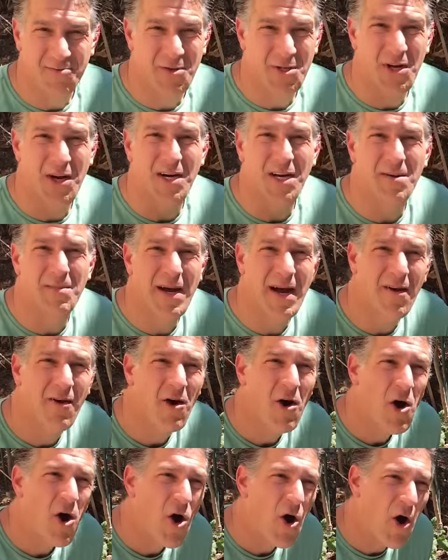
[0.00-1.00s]
We're talking about
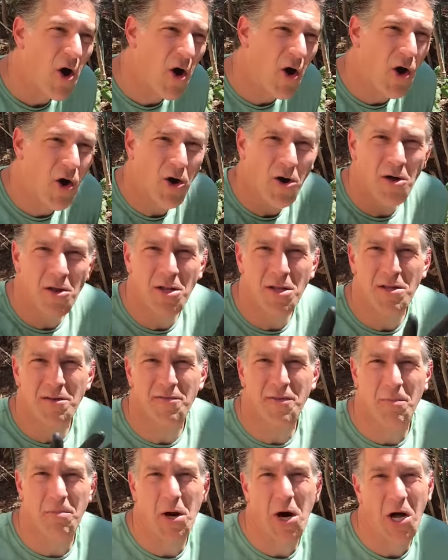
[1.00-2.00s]
all
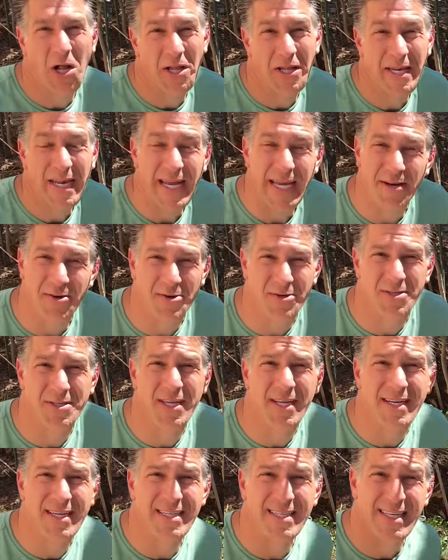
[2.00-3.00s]
of the pollinators
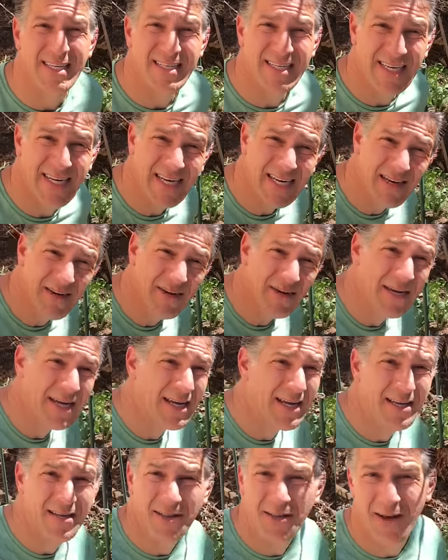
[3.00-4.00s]
that exist here
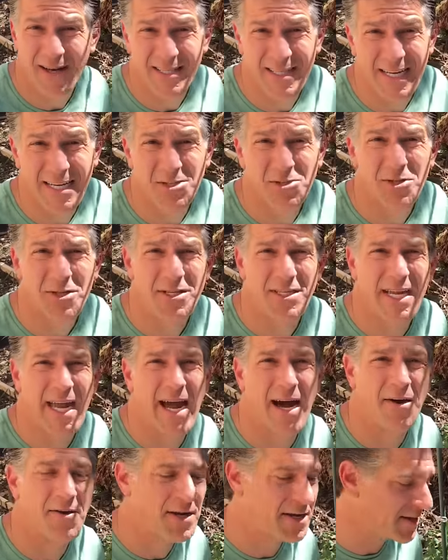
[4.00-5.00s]
in Los Angeles
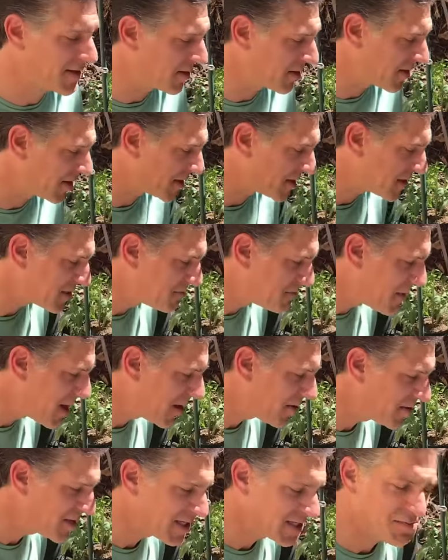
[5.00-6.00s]
County that are going to
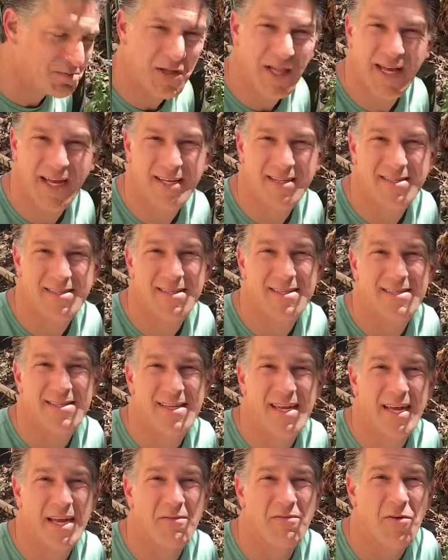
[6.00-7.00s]
smell these plants since
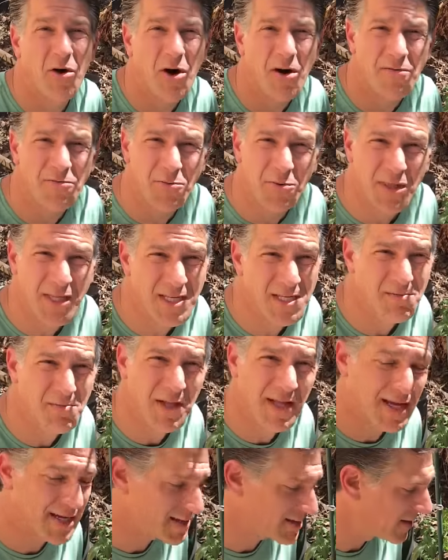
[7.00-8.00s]
they evolved with these
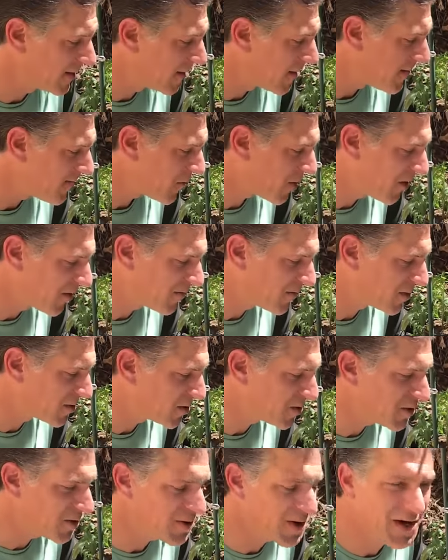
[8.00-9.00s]
plants over
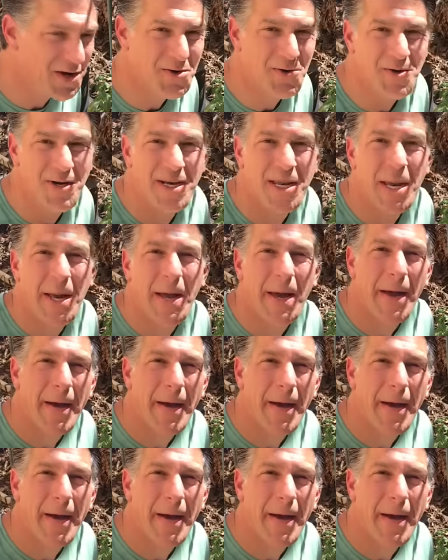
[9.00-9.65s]
two hundred